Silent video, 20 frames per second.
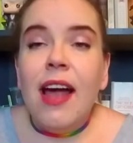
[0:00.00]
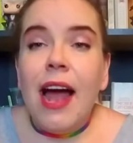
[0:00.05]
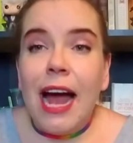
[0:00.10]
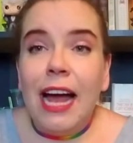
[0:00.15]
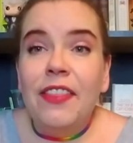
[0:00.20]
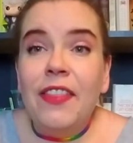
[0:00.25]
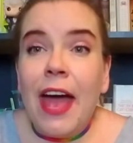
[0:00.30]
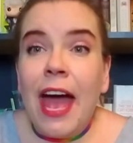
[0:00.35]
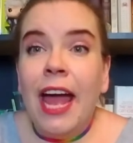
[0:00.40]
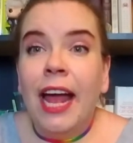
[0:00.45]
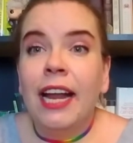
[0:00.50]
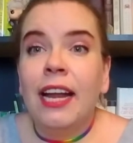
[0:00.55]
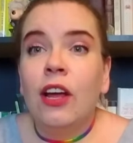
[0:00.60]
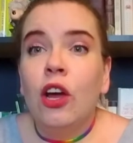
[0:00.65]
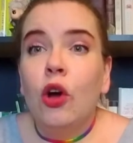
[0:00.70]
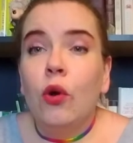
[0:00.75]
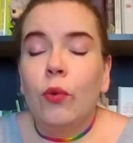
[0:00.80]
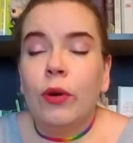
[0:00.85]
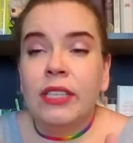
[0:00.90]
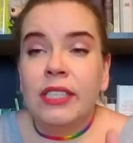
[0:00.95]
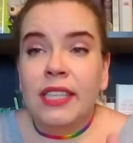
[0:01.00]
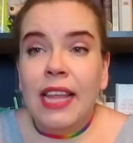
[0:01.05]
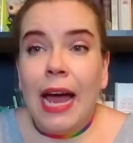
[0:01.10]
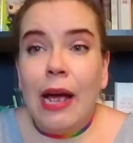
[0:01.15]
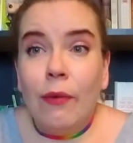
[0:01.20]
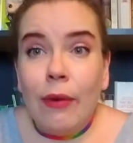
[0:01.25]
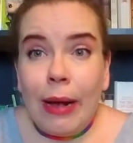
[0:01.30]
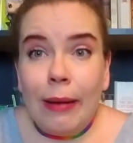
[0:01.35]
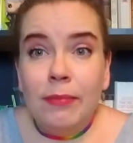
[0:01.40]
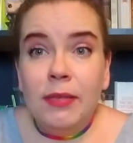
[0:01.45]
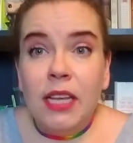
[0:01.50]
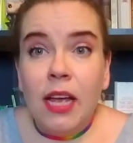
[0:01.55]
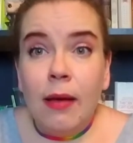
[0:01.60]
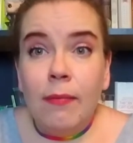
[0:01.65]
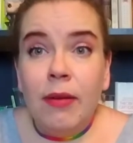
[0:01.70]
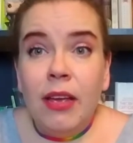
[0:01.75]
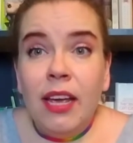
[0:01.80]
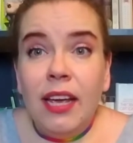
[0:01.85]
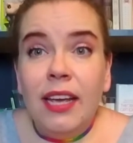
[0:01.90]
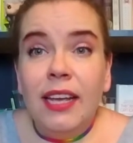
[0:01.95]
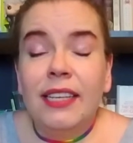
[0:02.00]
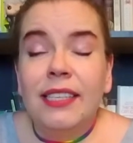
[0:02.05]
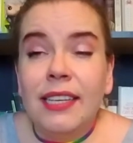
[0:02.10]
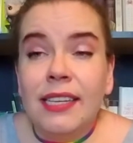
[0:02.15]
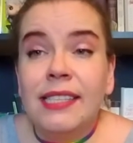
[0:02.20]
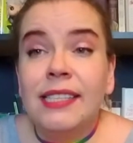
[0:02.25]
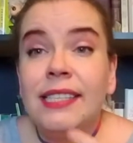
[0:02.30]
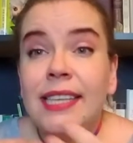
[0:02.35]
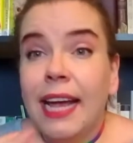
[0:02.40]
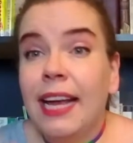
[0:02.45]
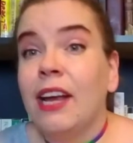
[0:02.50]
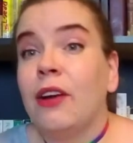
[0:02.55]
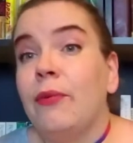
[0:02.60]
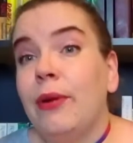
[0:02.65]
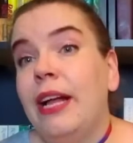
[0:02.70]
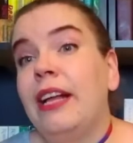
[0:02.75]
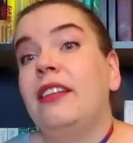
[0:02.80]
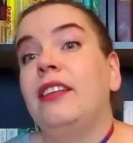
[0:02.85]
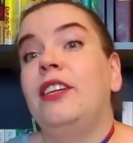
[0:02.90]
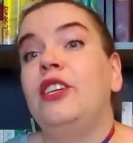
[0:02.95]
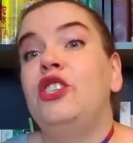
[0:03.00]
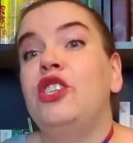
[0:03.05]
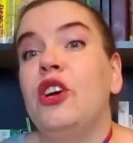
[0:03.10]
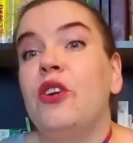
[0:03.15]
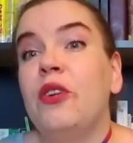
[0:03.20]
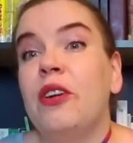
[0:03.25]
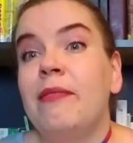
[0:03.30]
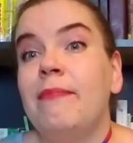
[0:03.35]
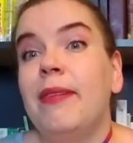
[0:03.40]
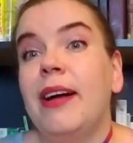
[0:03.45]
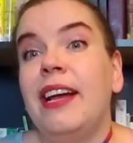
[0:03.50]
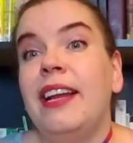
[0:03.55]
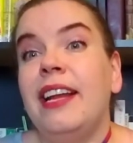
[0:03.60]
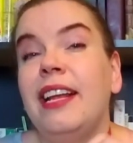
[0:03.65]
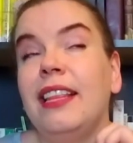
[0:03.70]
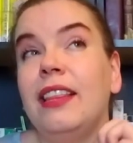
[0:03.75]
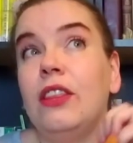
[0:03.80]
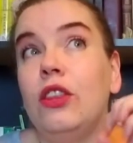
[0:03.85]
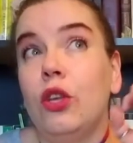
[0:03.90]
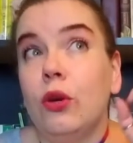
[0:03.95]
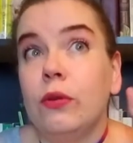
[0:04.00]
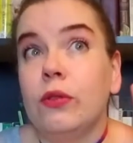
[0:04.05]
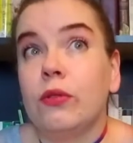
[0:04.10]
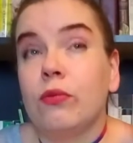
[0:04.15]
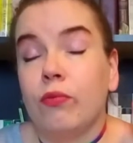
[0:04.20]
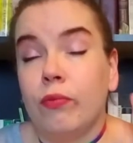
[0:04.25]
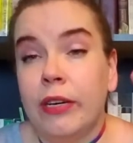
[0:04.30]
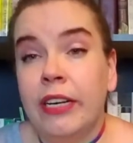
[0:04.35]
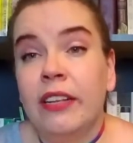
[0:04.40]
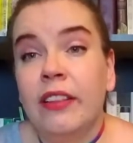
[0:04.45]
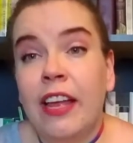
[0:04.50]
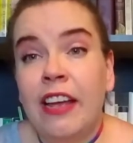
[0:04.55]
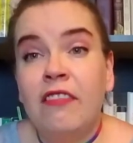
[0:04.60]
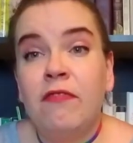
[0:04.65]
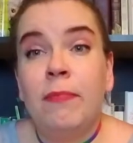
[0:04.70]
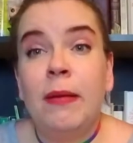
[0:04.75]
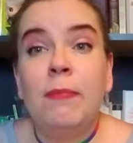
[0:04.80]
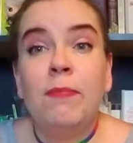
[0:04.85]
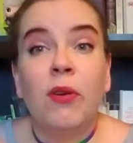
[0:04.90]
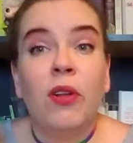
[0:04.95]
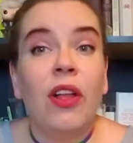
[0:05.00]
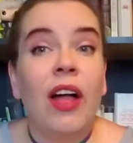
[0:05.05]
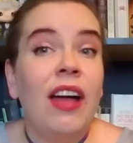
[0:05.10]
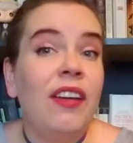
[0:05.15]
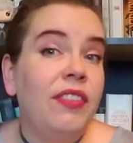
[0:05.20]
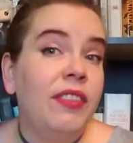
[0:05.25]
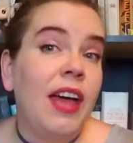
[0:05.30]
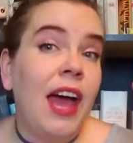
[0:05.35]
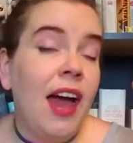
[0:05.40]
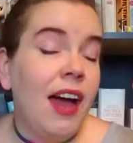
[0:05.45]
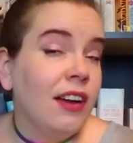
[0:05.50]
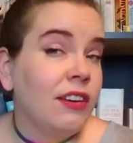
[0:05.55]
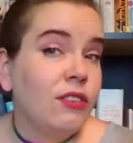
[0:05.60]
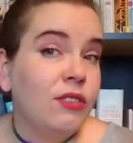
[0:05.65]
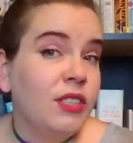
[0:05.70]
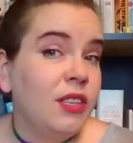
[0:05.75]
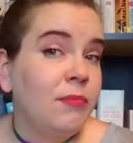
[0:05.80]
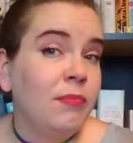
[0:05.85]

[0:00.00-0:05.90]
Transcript: And then once that wraps up, it's a second reality show combining those real life people and the actors that